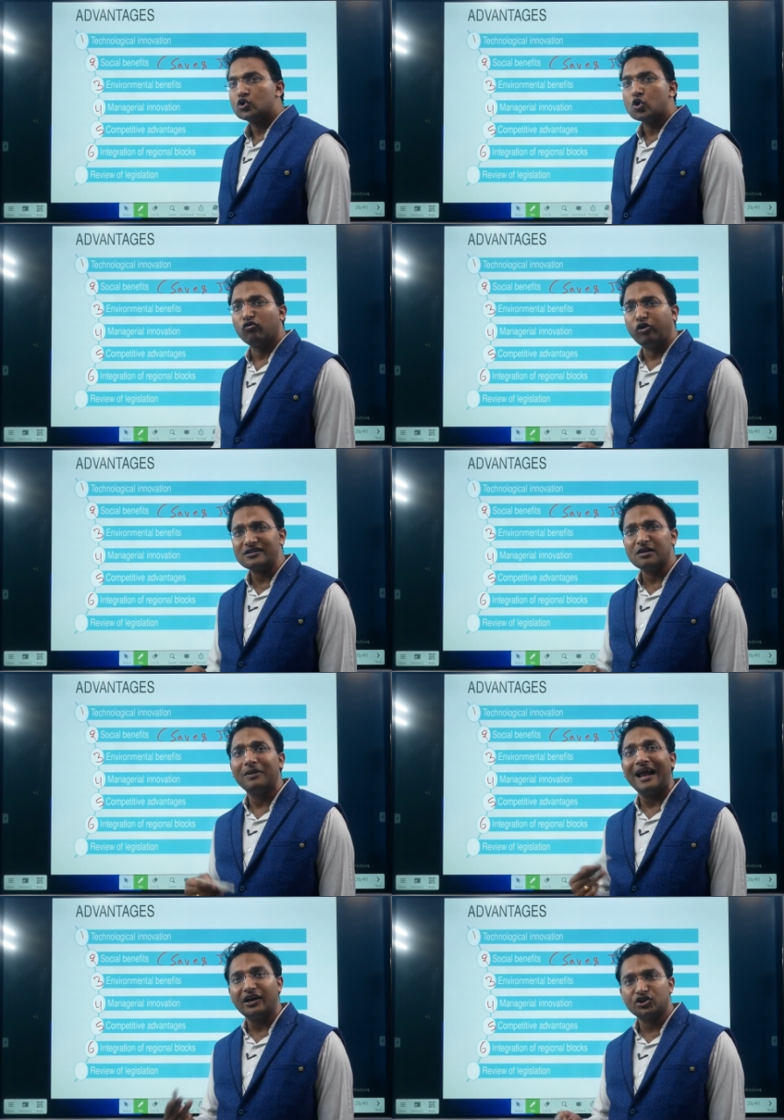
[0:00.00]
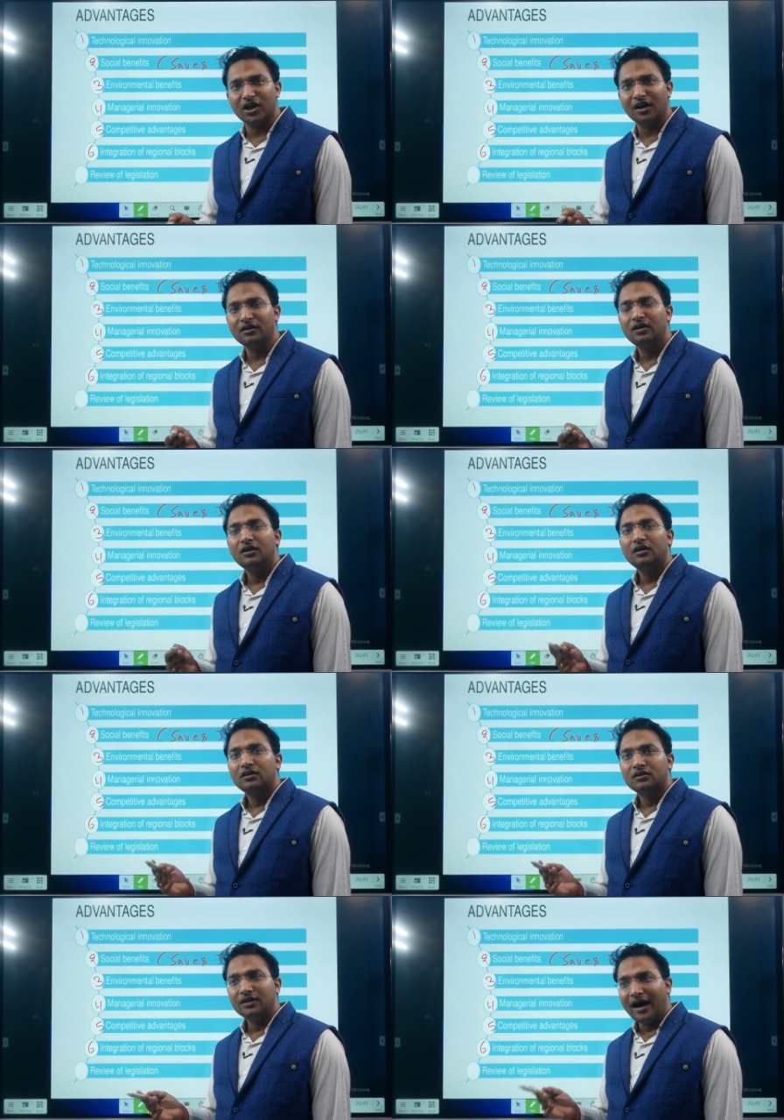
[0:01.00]
So for example, ASEAN,
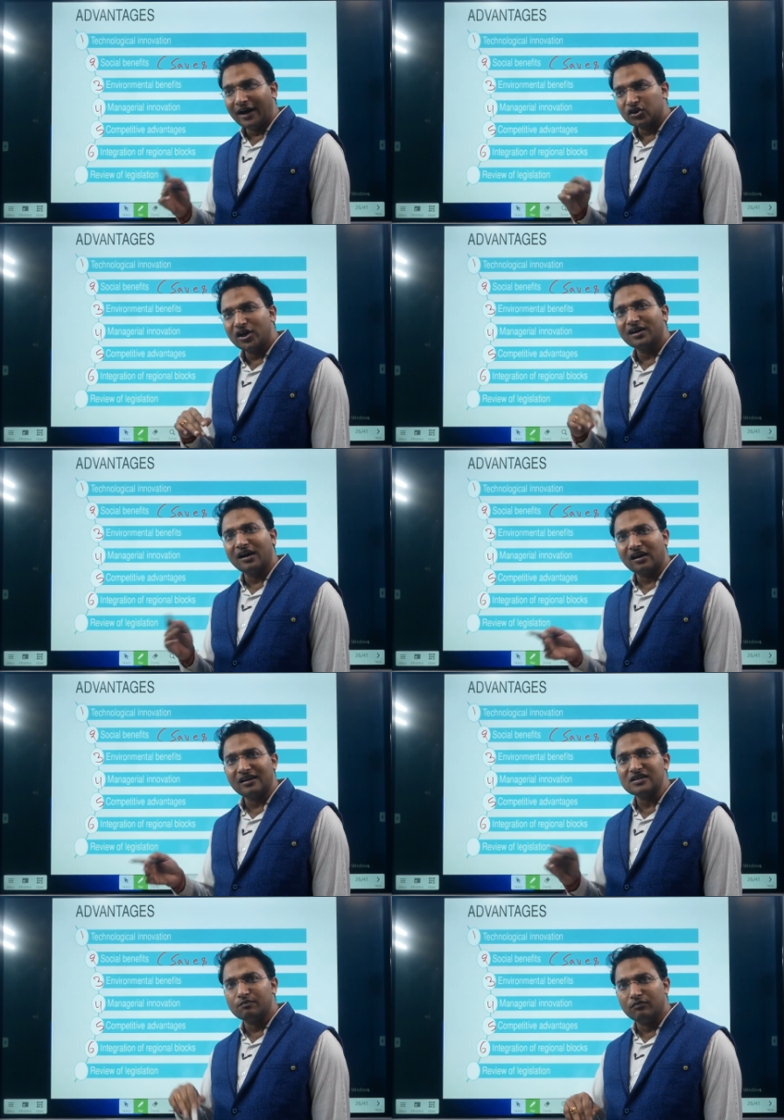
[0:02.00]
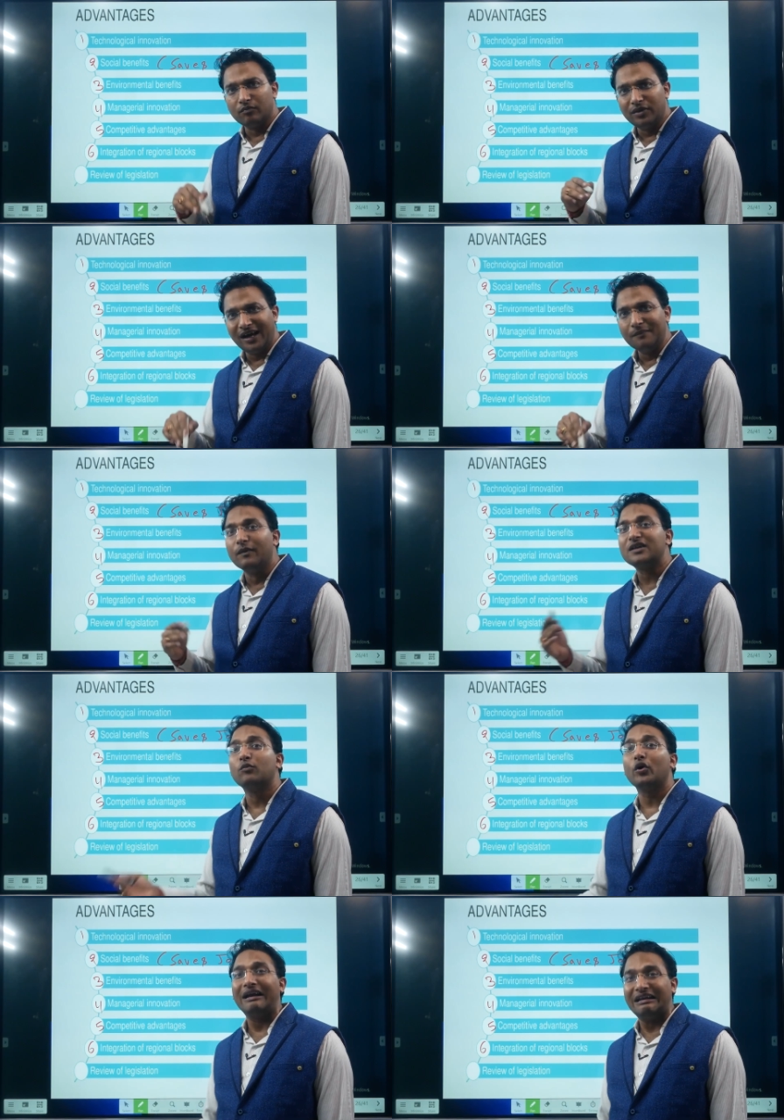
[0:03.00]
the ASEAN countries became much
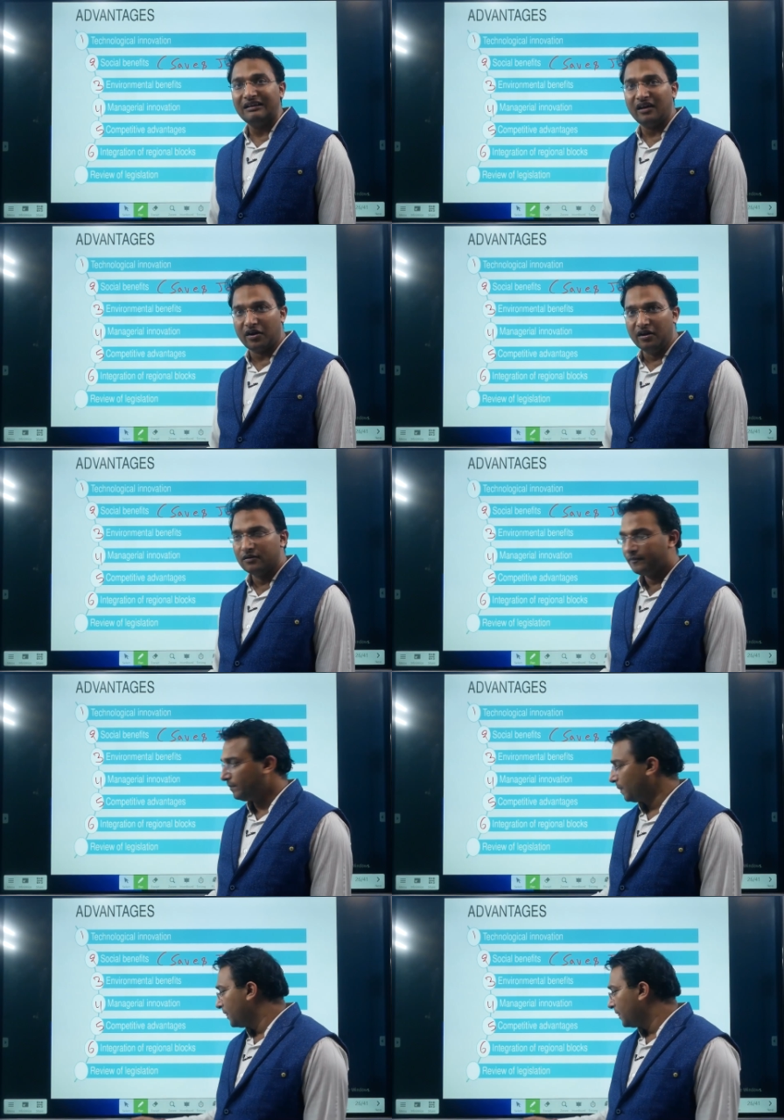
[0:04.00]
more integrated.